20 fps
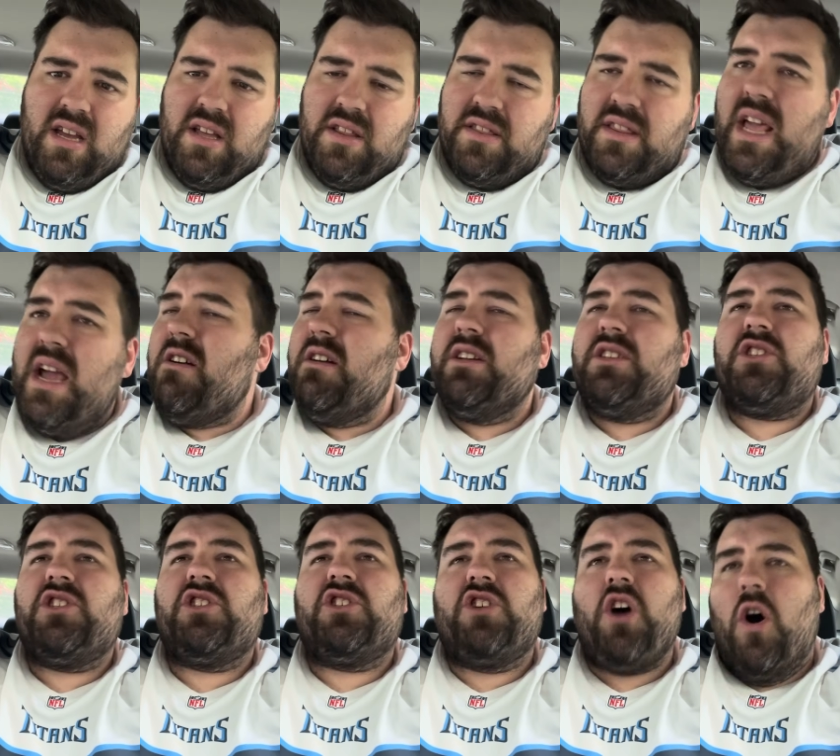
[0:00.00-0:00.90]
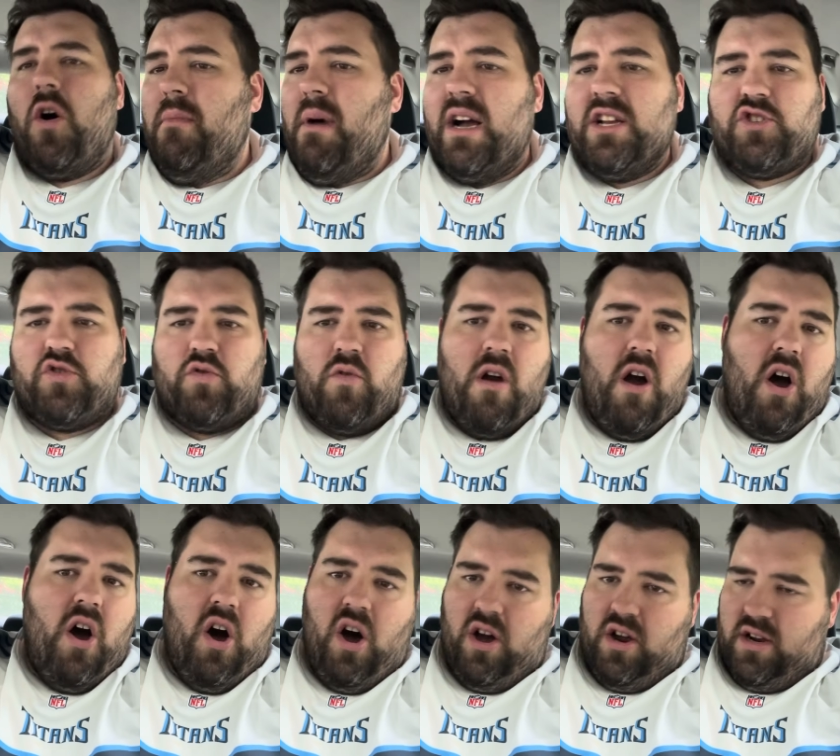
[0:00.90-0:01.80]
There is so much
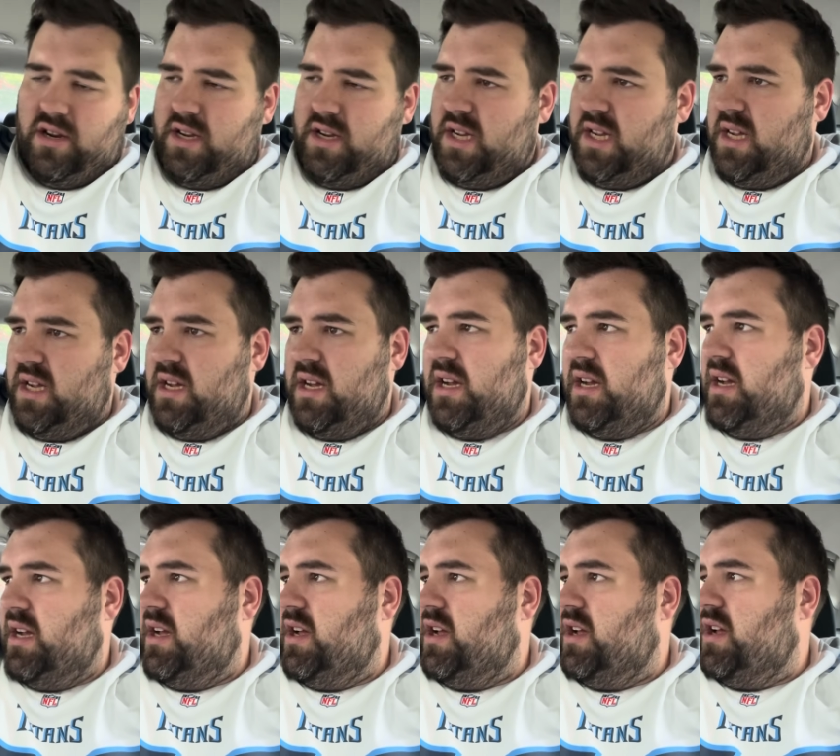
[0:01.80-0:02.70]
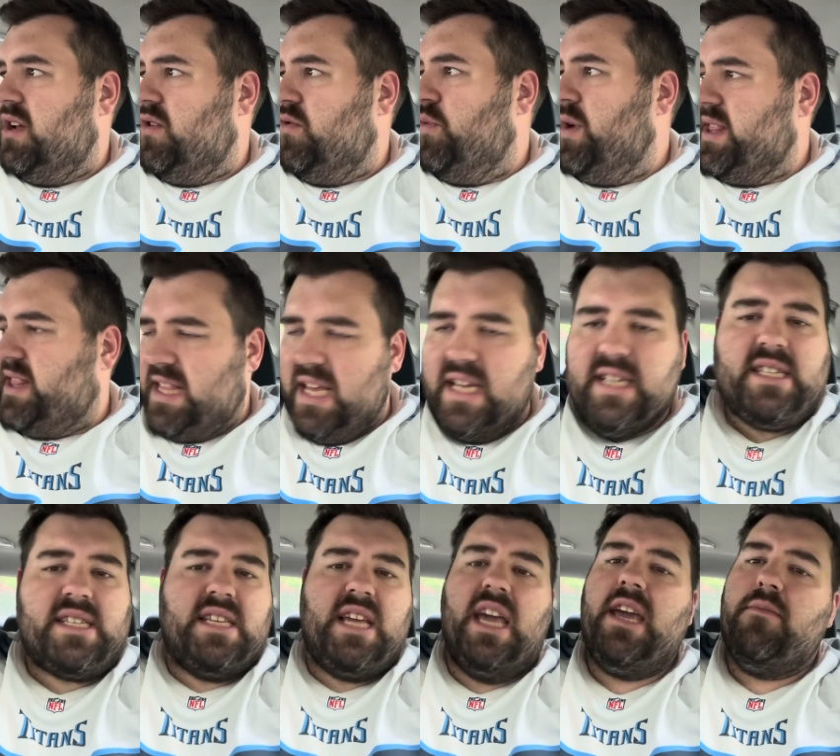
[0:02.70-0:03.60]
wrong with this
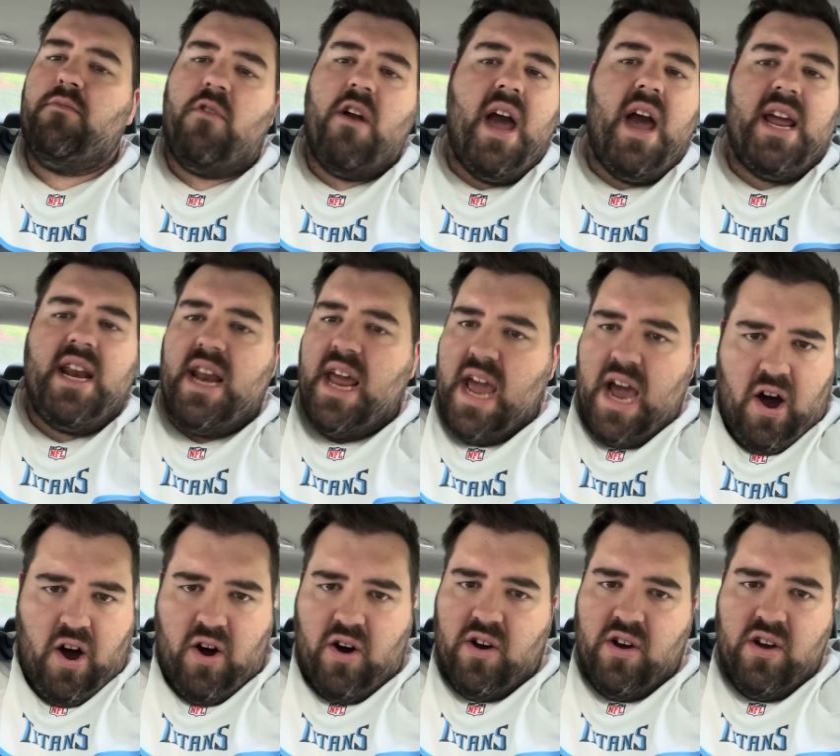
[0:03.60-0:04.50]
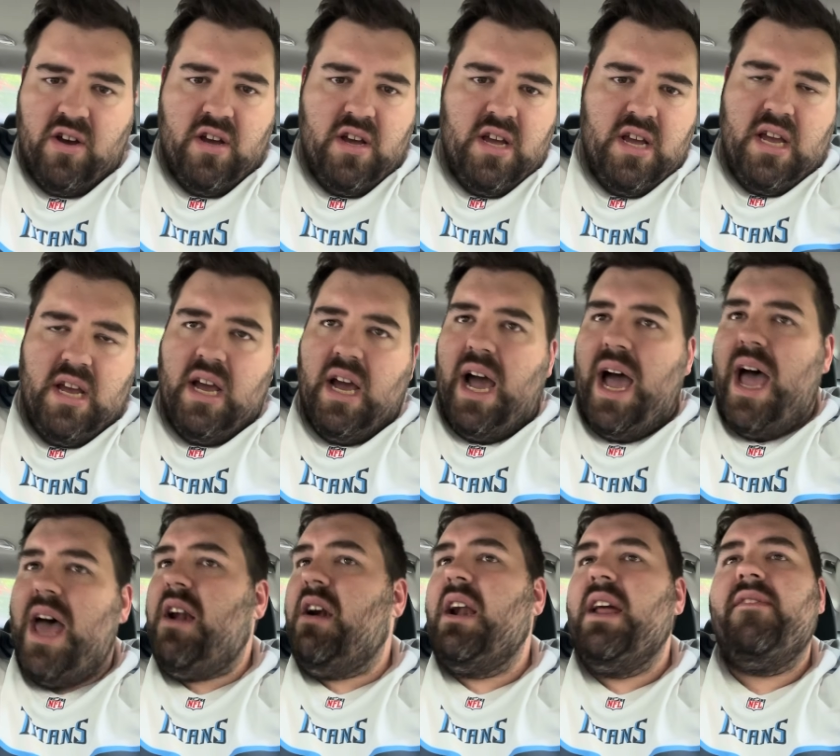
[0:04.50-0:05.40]
team right now.
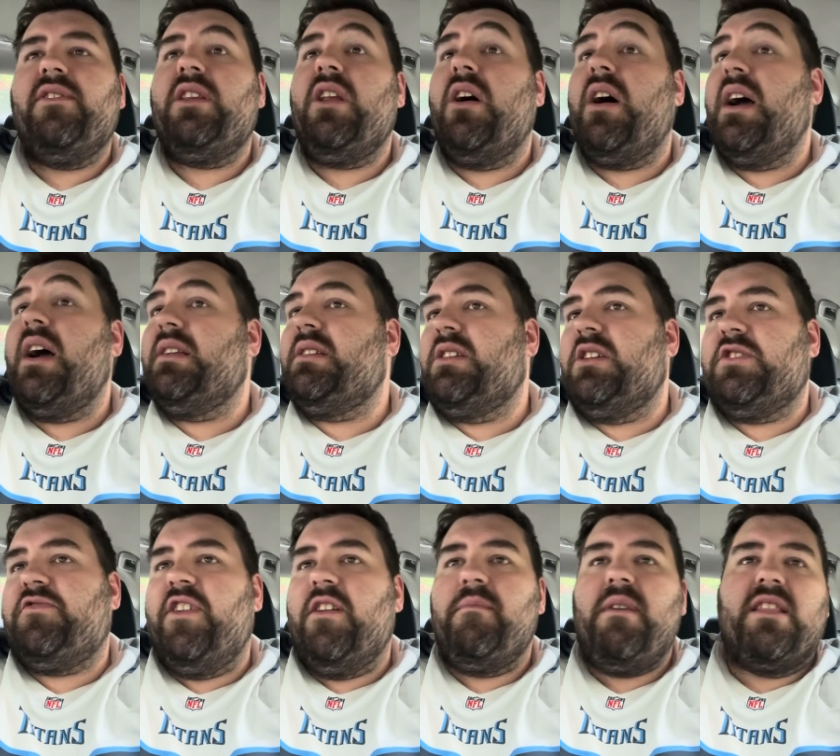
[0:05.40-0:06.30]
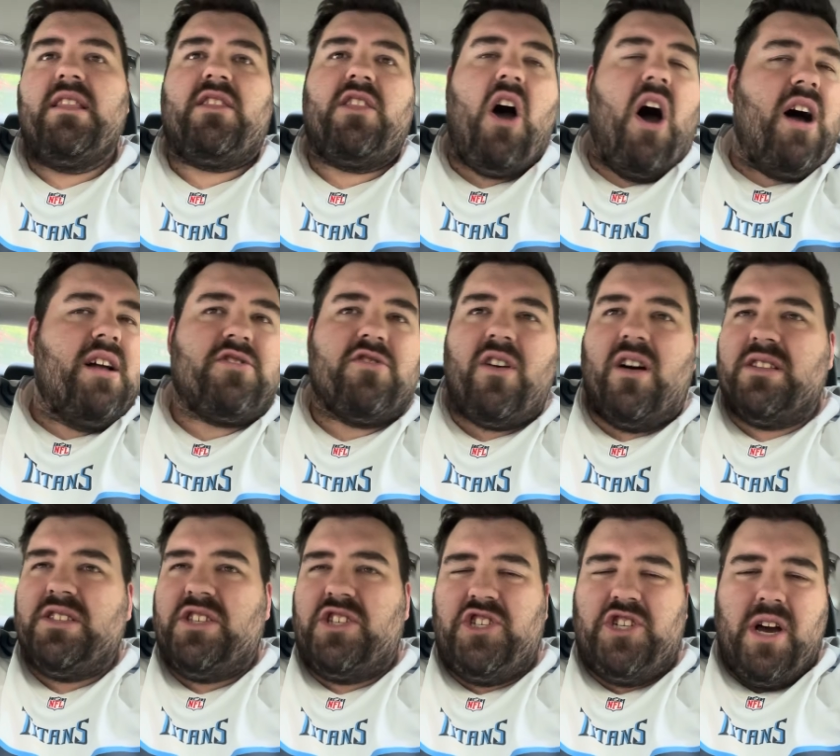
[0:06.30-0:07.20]
I don't even know. I just feel my thoughts are all
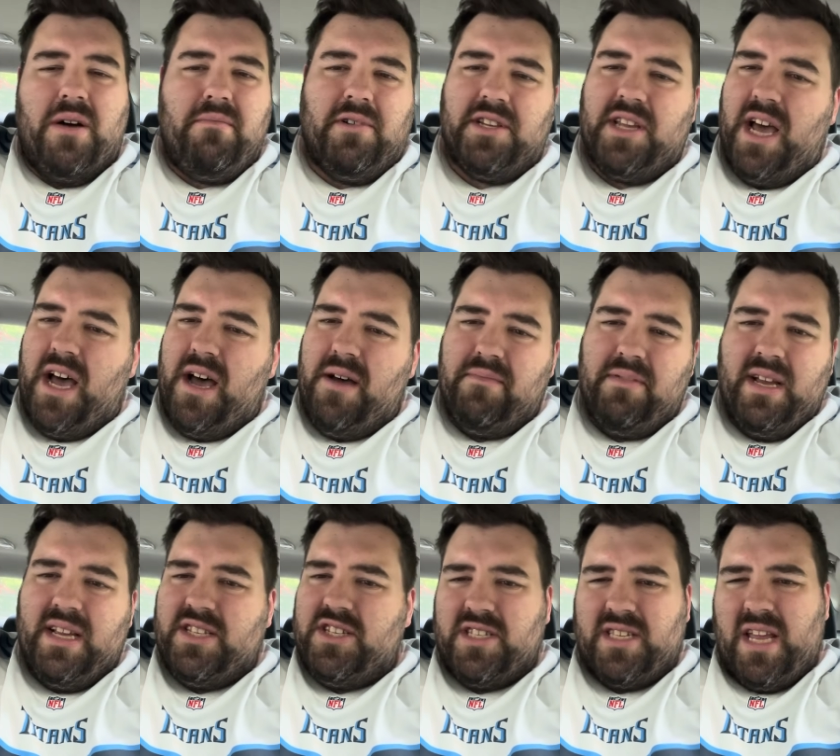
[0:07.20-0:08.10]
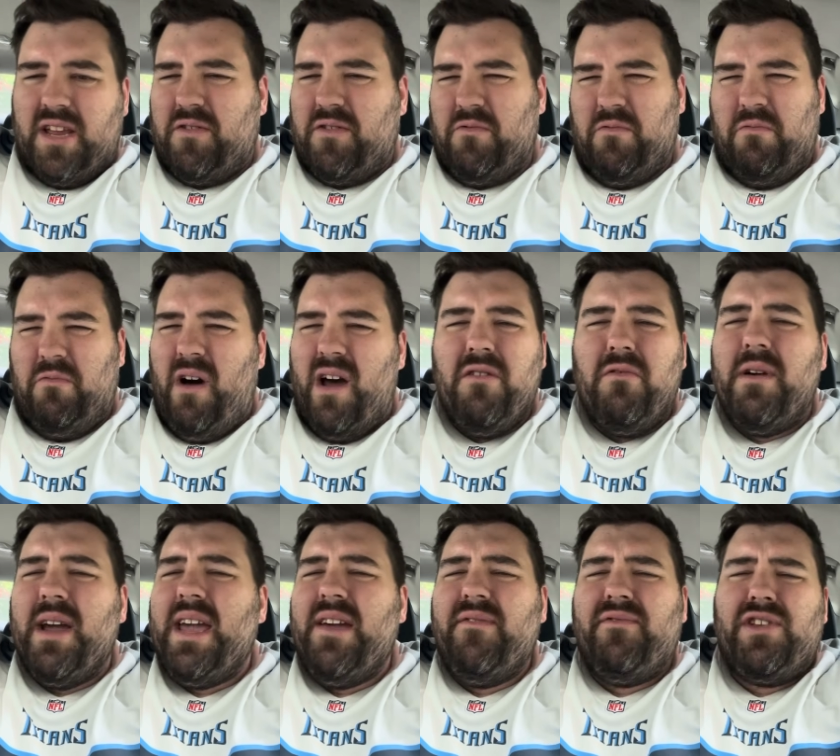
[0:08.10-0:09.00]
jumbled up. It's just like, what are
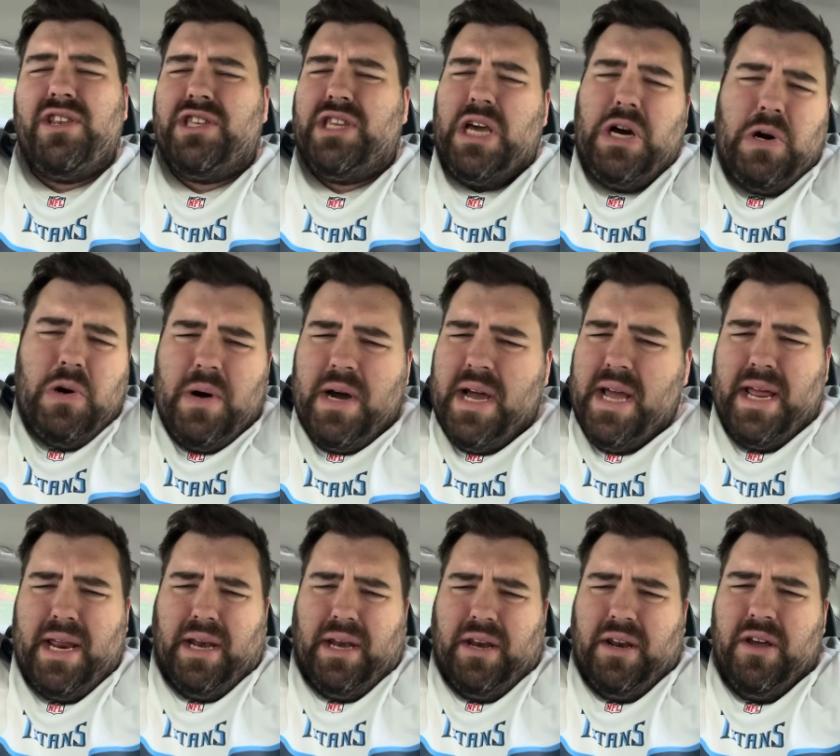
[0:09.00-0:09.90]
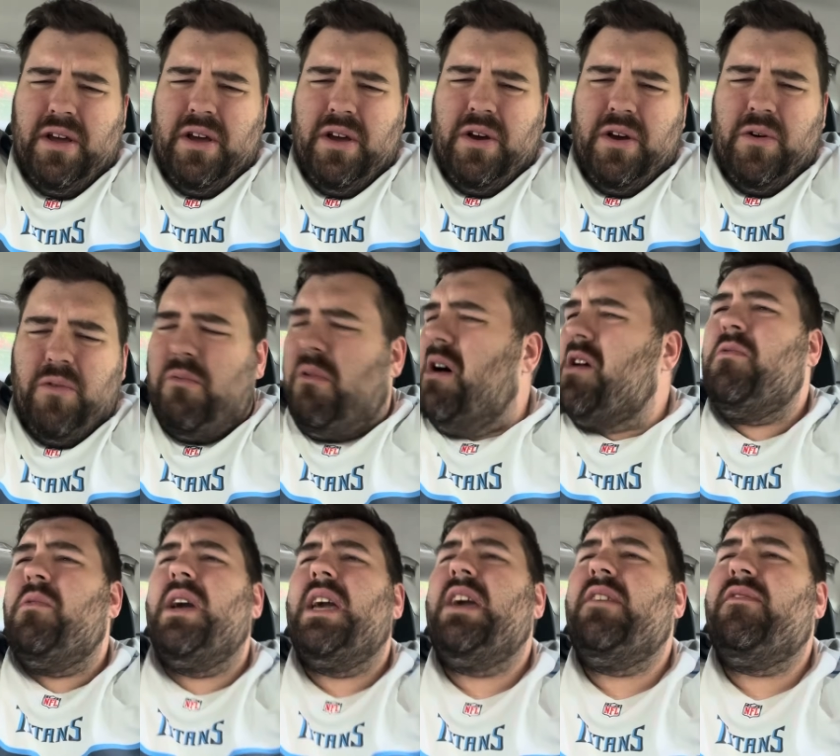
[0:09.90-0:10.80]
we even doing? What are
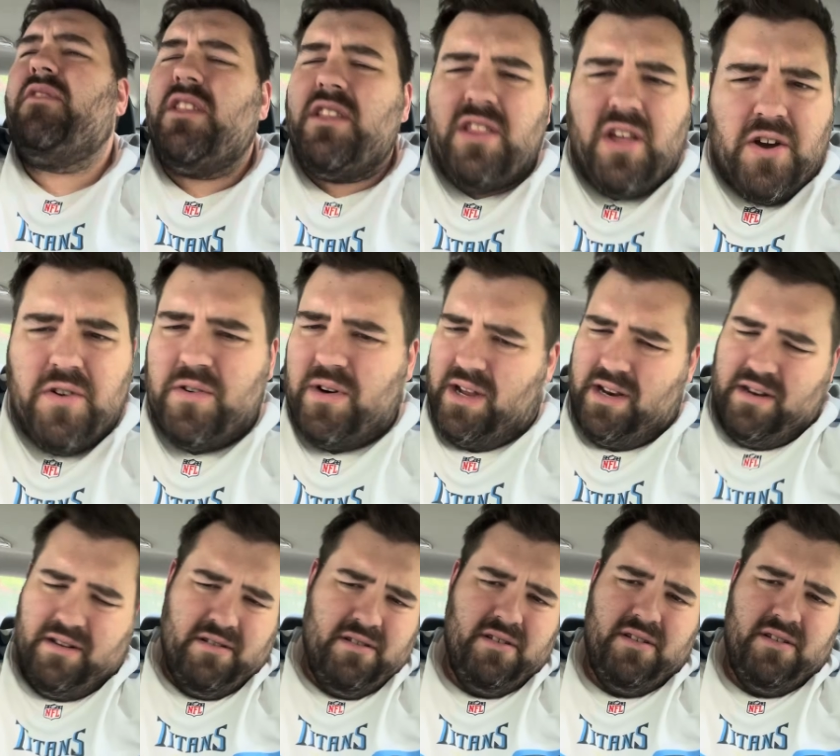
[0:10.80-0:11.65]
we even doing?